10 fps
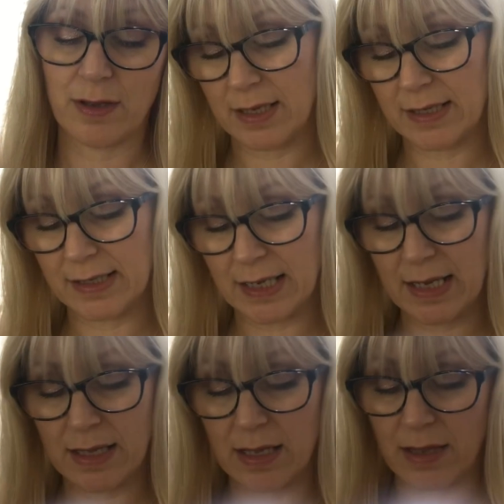This is
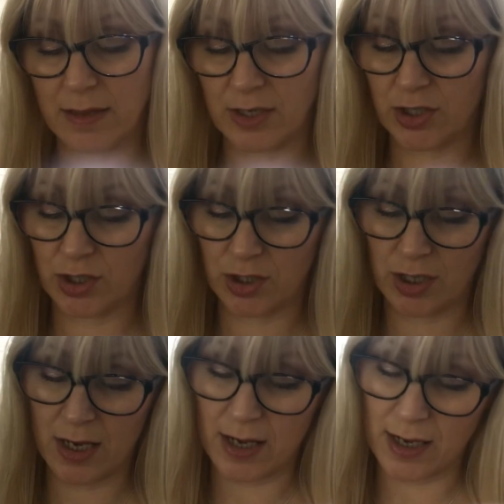in the
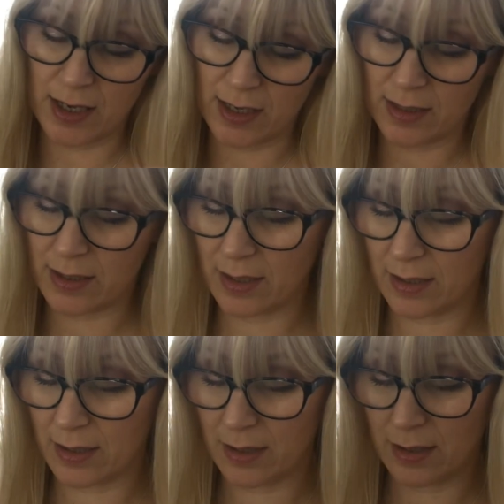shade
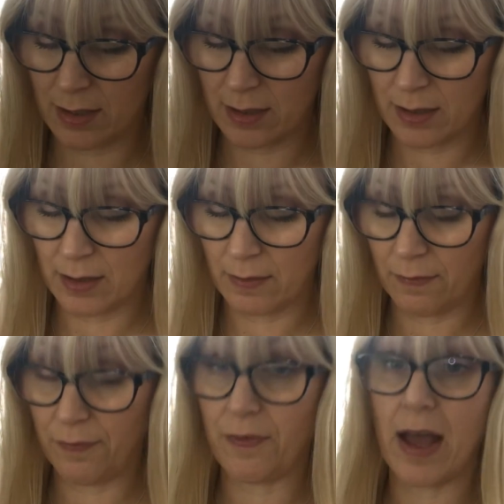
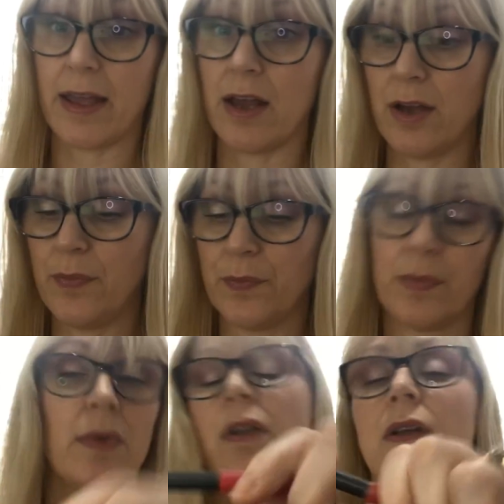Fire
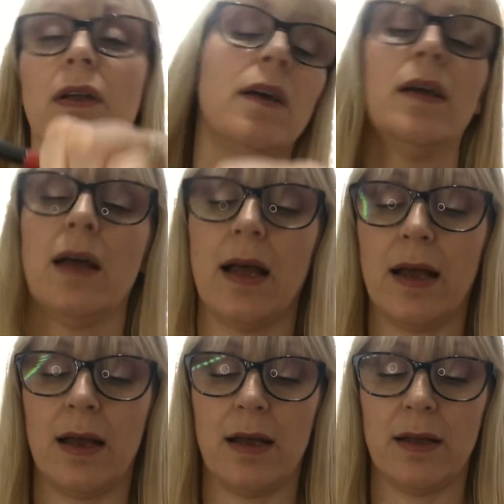
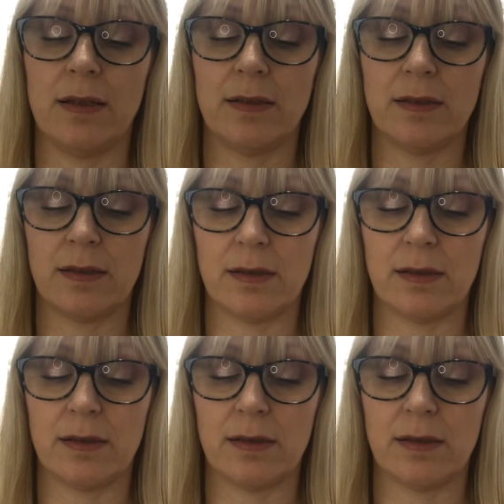and